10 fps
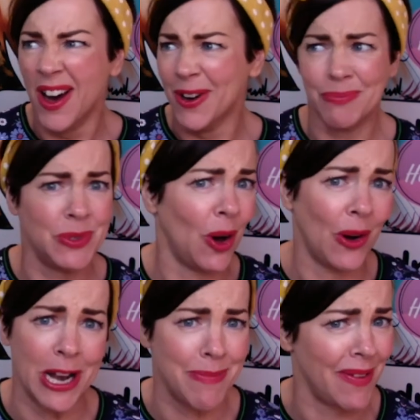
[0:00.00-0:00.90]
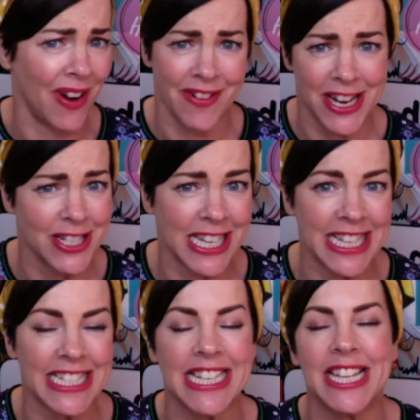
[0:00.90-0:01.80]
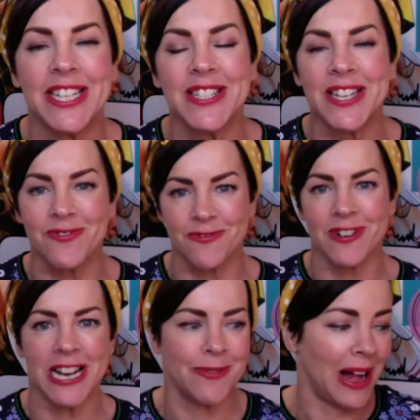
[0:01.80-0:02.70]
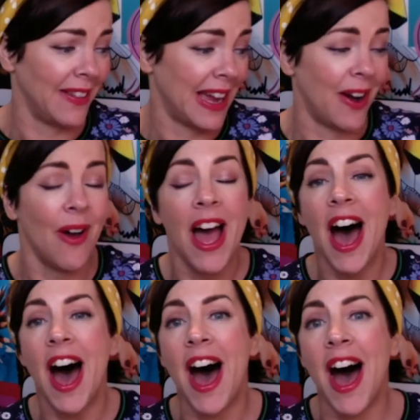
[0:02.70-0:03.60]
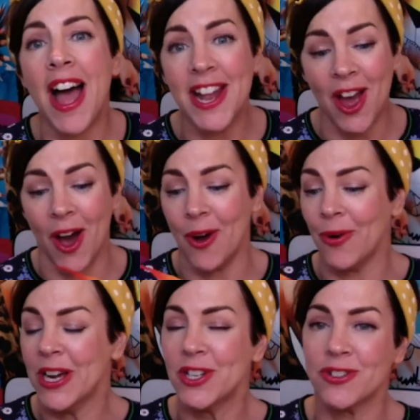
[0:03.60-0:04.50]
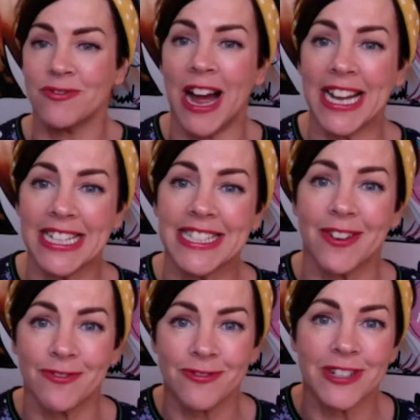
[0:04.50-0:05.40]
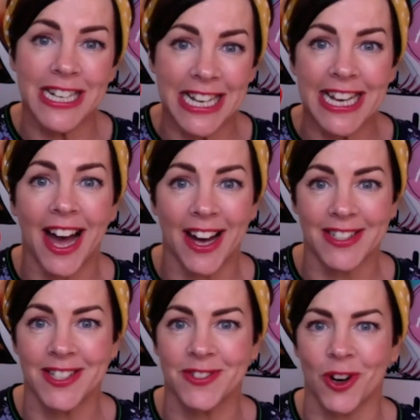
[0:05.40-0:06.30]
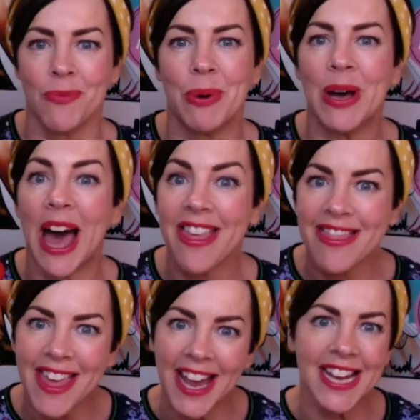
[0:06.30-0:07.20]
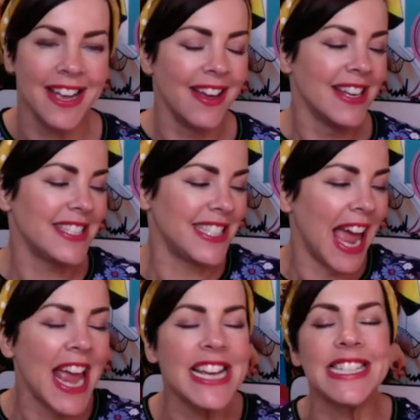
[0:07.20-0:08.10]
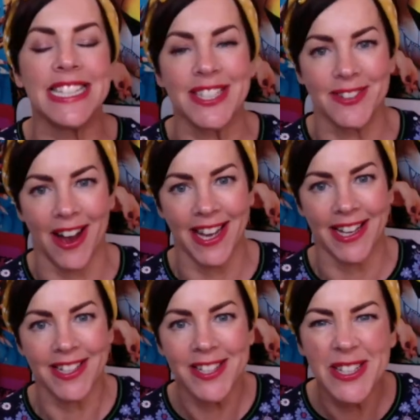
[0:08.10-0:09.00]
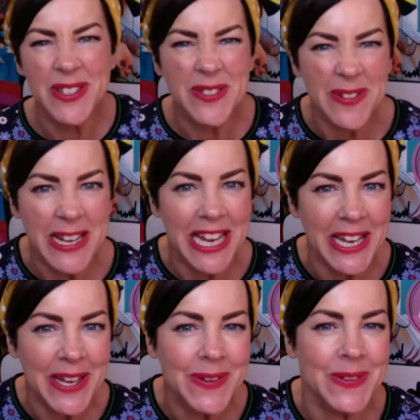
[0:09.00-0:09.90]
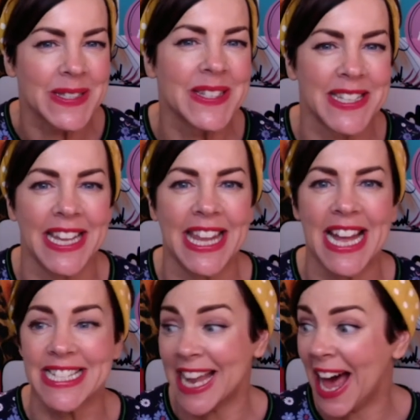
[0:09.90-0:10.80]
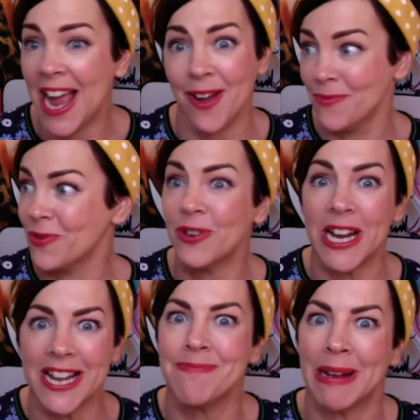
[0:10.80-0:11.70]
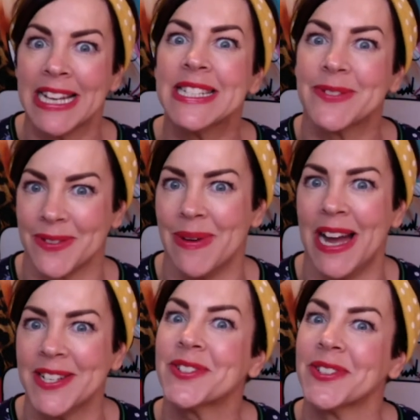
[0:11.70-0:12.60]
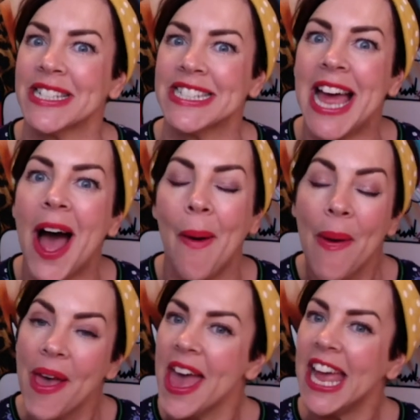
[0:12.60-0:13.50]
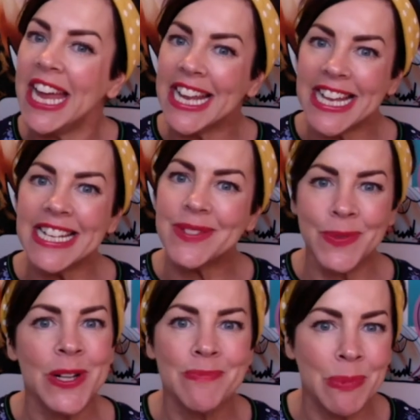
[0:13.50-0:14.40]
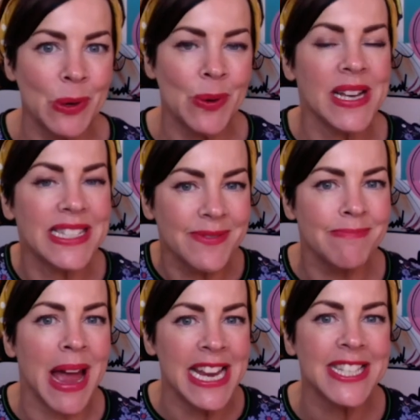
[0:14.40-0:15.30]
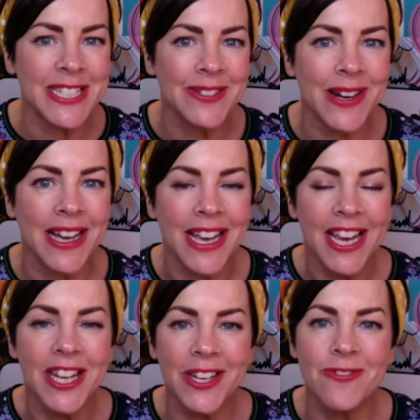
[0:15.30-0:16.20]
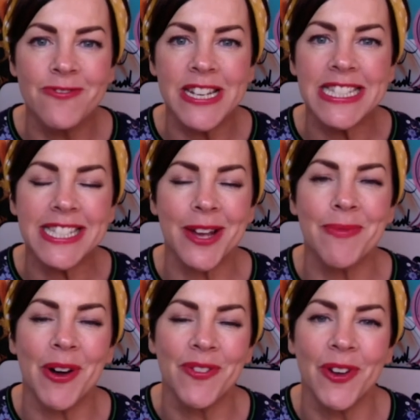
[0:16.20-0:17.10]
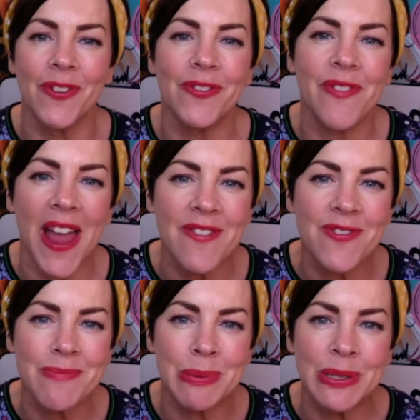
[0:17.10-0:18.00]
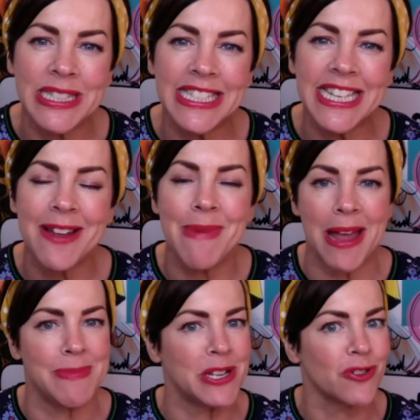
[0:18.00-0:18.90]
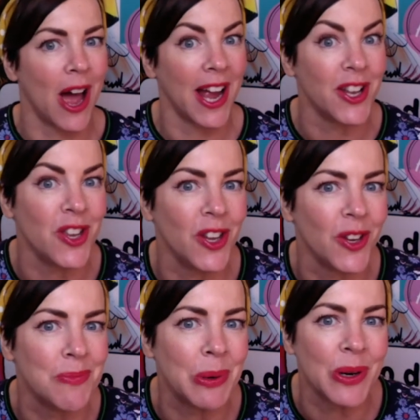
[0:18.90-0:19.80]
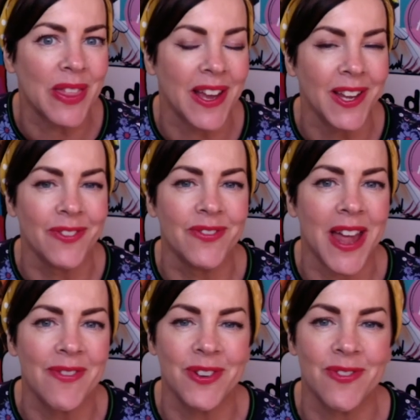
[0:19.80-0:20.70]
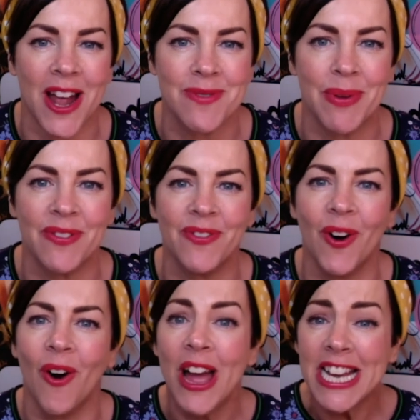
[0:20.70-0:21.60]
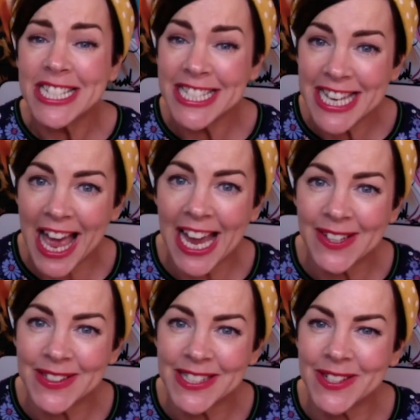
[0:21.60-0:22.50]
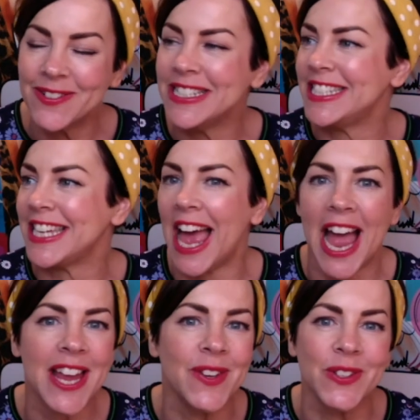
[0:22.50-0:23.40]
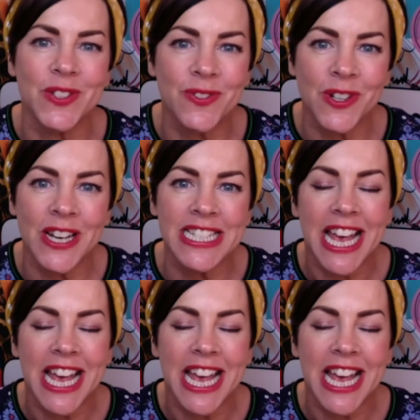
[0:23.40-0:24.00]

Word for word: not going to be very good at this. And you did really well now. I know dragons are really hard to draw, but I think Daisy the dragon, she was really cute, wasn't she, in the end? And I am really pleased with my drawings. Now, it is World Book Week, so make sure you read some of your favourite books today. Maybe try a new book that you've never read before. Share your stories, share your drawings,